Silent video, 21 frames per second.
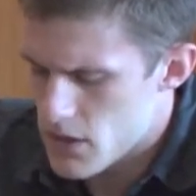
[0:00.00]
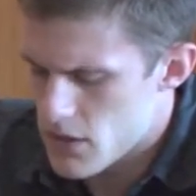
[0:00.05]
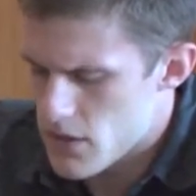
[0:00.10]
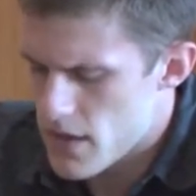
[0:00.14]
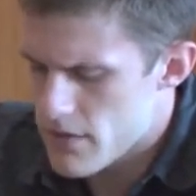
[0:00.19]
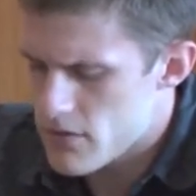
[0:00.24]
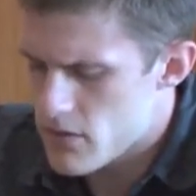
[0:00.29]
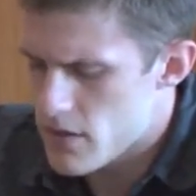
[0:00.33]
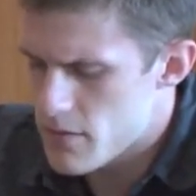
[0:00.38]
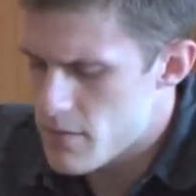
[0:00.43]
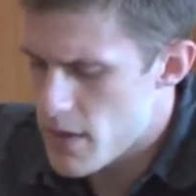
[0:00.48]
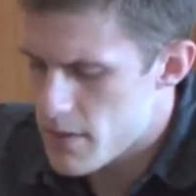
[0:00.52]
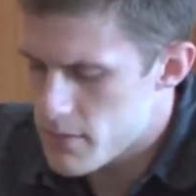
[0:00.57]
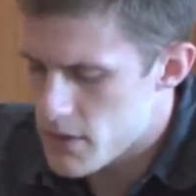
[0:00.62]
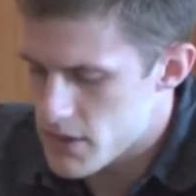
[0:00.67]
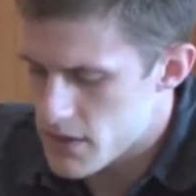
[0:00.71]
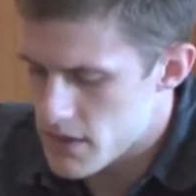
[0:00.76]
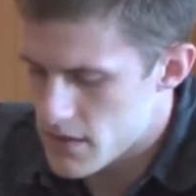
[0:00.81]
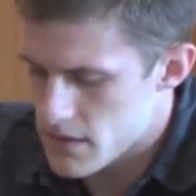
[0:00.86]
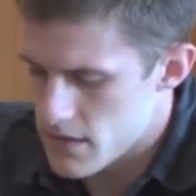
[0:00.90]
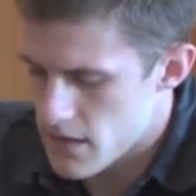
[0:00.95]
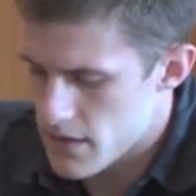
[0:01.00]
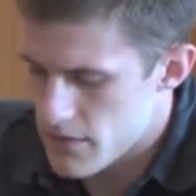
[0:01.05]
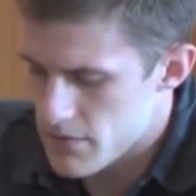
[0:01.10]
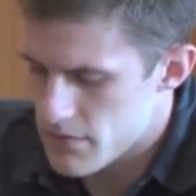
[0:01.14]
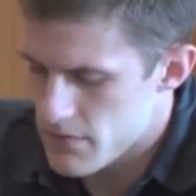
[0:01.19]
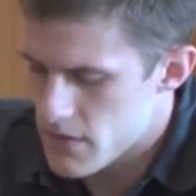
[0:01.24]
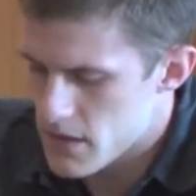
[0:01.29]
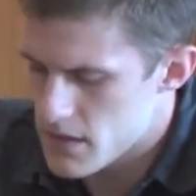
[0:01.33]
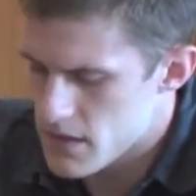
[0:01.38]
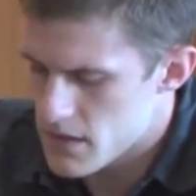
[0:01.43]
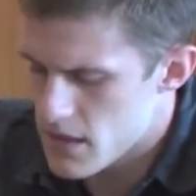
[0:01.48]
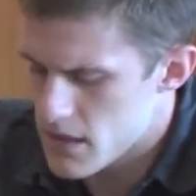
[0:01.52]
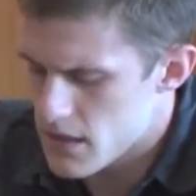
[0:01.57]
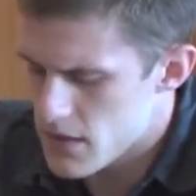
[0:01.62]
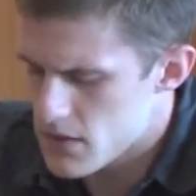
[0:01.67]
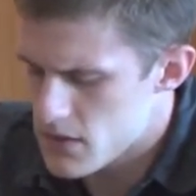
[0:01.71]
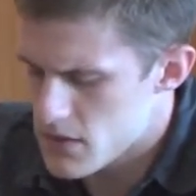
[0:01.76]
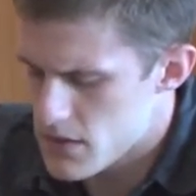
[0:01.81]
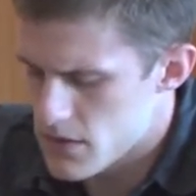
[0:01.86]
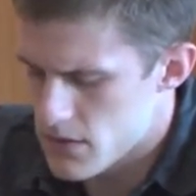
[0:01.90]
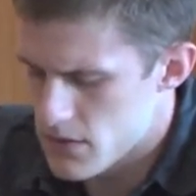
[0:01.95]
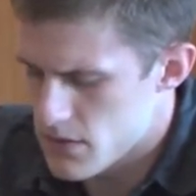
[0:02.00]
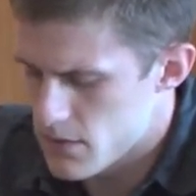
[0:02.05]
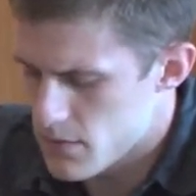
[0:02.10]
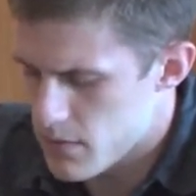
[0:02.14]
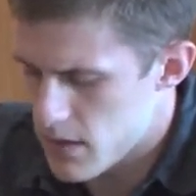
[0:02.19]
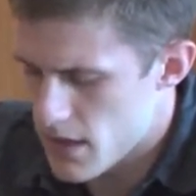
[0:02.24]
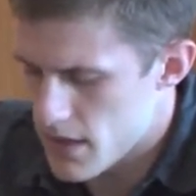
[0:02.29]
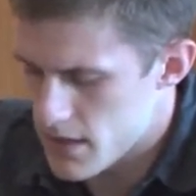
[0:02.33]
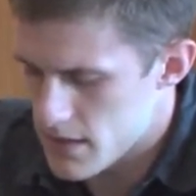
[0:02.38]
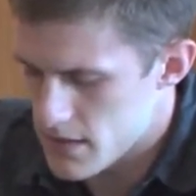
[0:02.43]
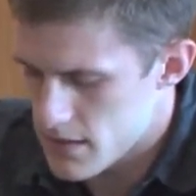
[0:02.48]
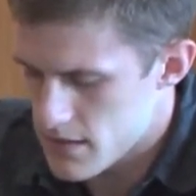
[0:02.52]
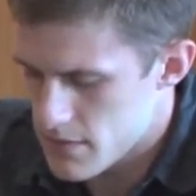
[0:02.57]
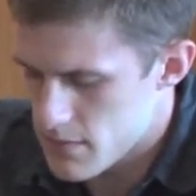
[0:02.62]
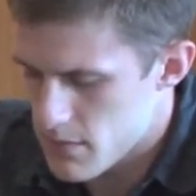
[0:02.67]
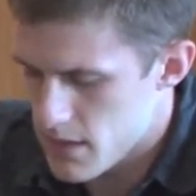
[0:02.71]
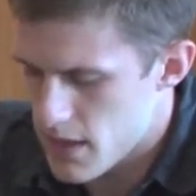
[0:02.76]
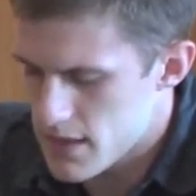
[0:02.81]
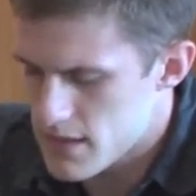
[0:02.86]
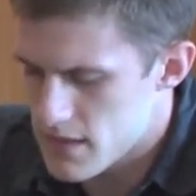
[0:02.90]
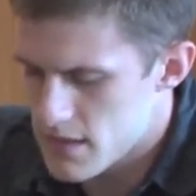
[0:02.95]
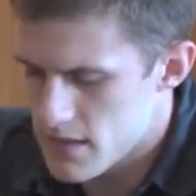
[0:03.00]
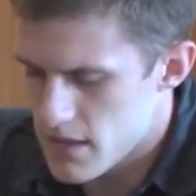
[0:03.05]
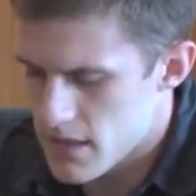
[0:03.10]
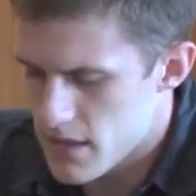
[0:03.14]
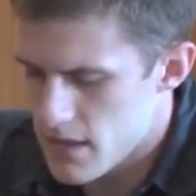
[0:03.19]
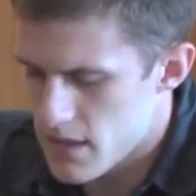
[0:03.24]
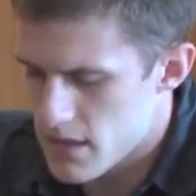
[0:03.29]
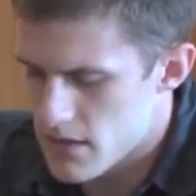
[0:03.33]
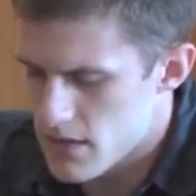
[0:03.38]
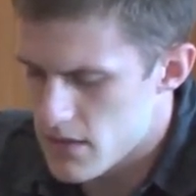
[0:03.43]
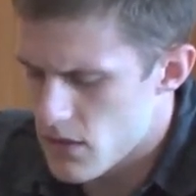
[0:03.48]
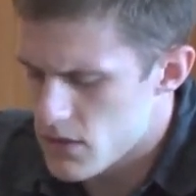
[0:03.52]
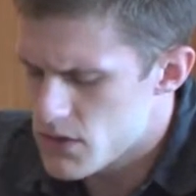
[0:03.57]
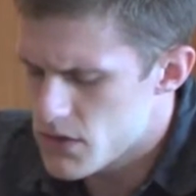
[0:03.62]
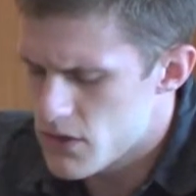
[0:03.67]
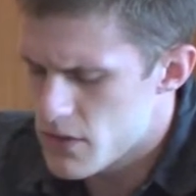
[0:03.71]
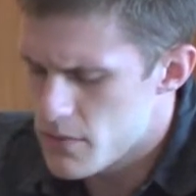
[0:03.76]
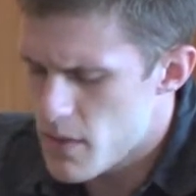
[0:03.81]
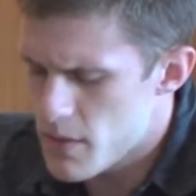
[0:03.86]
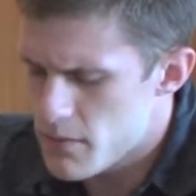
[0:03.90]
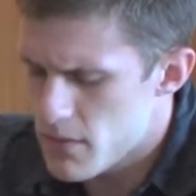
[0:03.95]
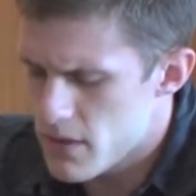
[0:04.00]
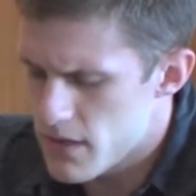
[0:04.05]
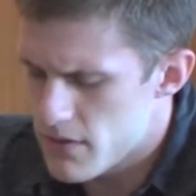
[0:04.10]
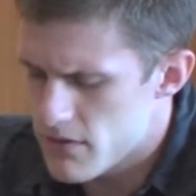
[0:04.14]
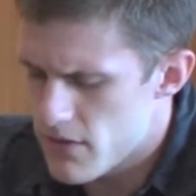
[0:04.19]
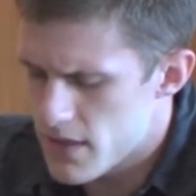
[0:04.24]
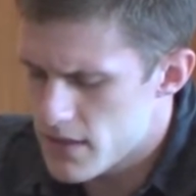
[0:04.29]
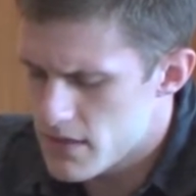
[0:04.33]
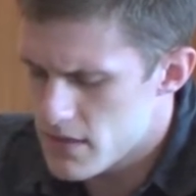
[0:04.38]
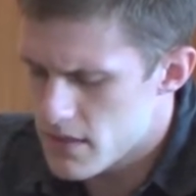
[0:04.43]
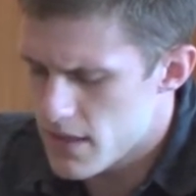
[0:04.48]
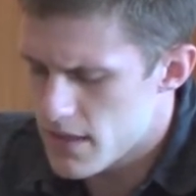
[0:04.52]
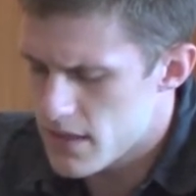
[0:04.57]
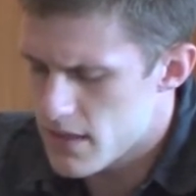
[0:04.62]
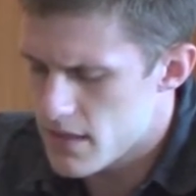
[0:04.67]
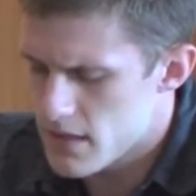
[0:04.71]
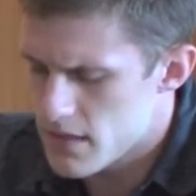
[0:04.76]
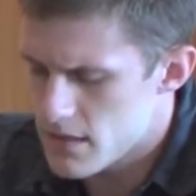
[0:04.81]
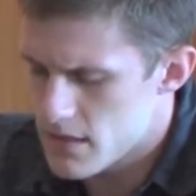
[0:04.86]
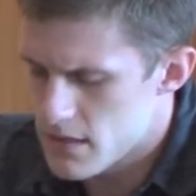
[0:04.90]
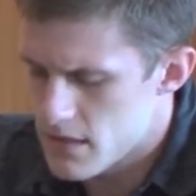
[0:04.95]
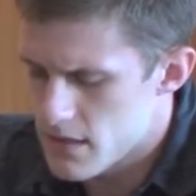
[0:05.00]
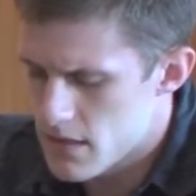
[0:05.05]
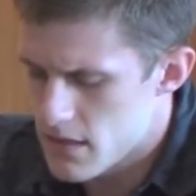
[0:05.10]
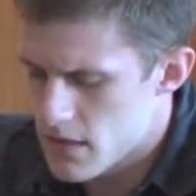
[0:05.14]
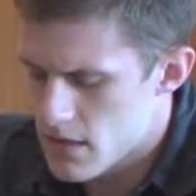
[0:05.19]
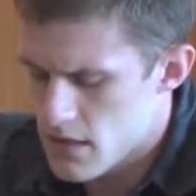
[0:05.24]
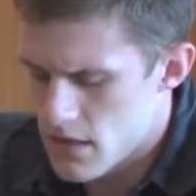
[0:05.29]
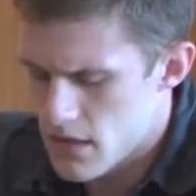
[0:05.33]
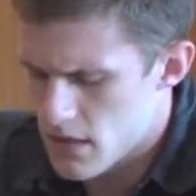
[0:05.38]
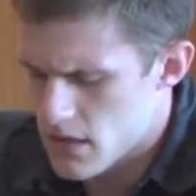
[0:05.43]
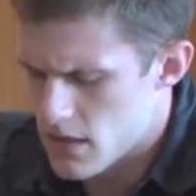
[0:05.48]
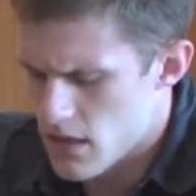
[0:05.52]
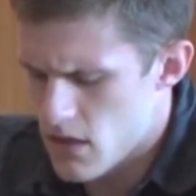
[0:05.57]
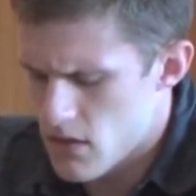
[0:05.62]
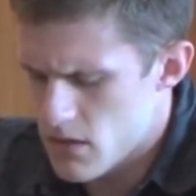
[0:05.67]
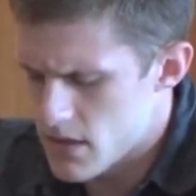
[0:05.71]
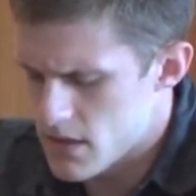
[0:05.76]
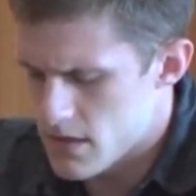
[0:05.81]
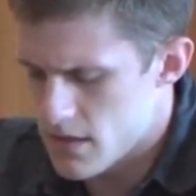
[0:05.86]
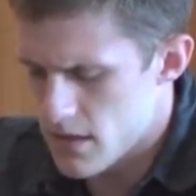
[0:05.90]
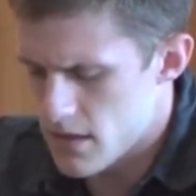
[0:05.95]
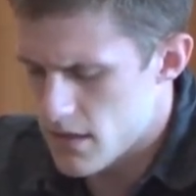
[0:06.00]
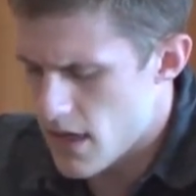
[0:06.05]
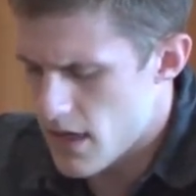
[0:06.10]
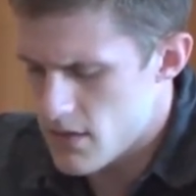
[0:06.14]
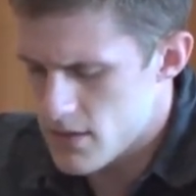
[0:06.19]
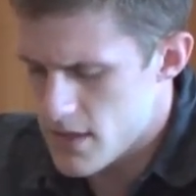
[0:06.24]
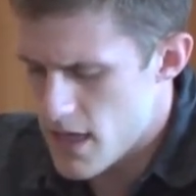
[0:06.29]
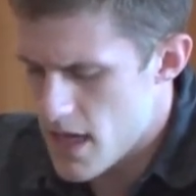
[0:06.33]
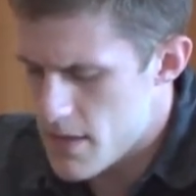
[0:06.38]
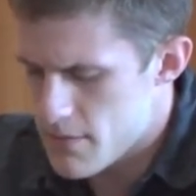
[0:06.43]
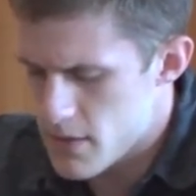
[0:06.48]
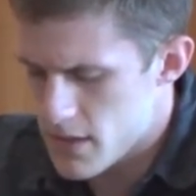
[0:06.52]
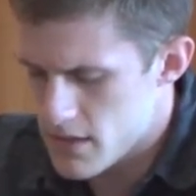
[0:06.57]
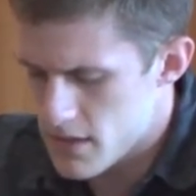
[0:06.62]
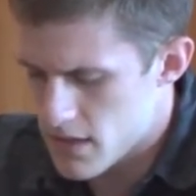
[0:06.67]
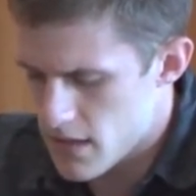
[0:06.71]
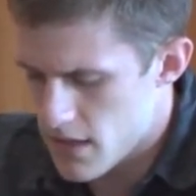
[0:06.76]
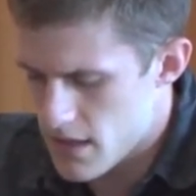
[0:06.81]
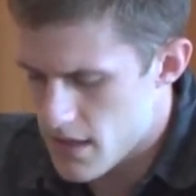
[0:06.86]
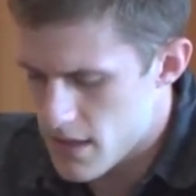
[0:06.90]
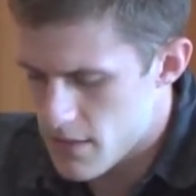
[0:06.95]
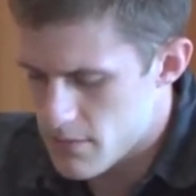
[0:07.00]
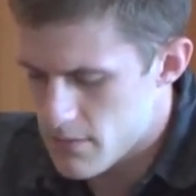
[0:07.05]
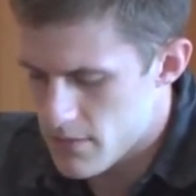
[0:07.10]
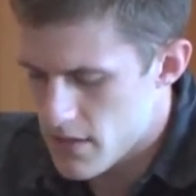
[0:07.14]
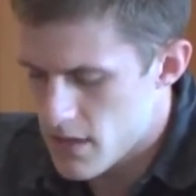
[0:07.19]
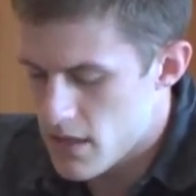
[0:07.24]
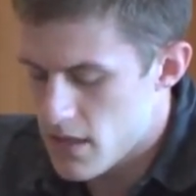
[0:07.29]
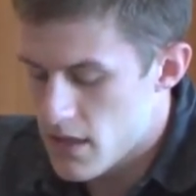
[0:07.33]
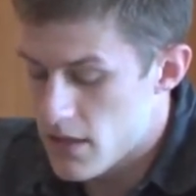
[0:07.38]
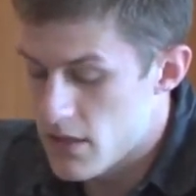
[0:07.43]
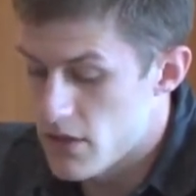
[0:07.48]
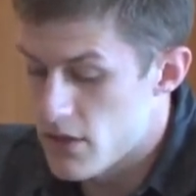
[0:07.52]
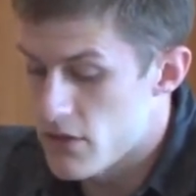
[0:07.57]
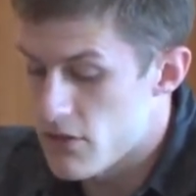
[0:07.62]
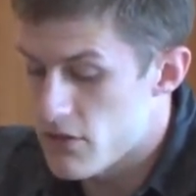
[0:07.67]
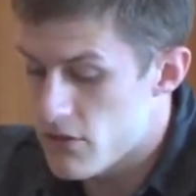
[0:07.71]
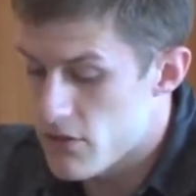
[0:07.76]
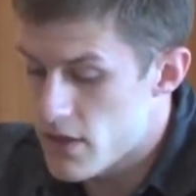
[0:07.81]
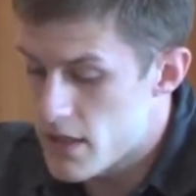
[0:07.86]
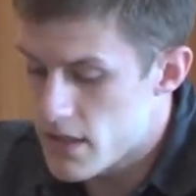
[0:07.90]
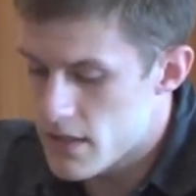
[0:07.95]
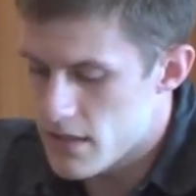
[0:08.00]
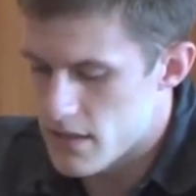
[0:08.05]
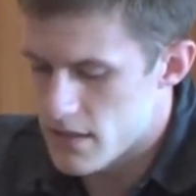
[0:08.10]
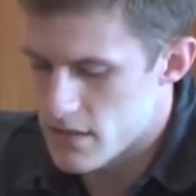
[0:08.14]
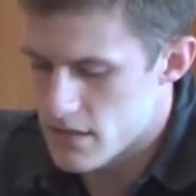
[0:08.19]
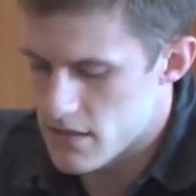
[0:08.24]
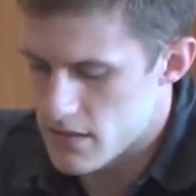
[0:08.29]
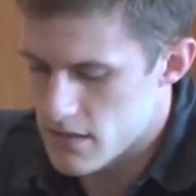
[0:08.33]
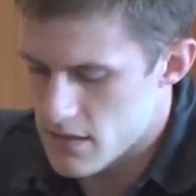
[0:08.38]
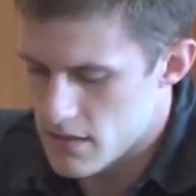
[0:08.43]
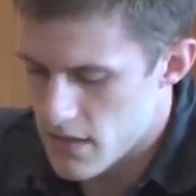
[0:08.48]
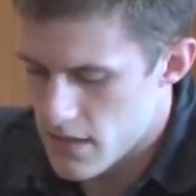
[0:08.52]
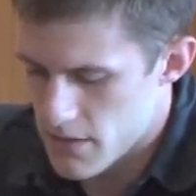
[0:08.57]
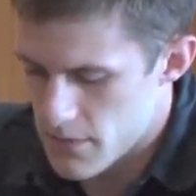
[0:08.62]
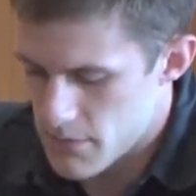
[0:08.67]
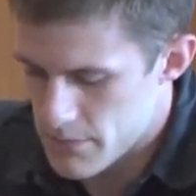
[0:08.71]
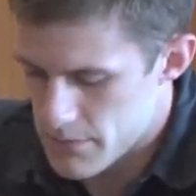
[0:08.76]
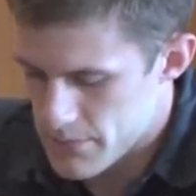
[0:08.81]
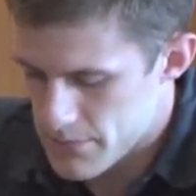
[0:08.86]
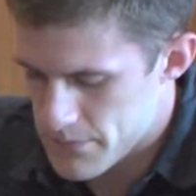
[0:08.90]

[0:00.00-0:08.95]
You have to remember, she said. He's getting used to a new place. Plus, he's a kid. Don't you remember any phases like this? No, he said. I was happy as a clam. You're a freak then, she said.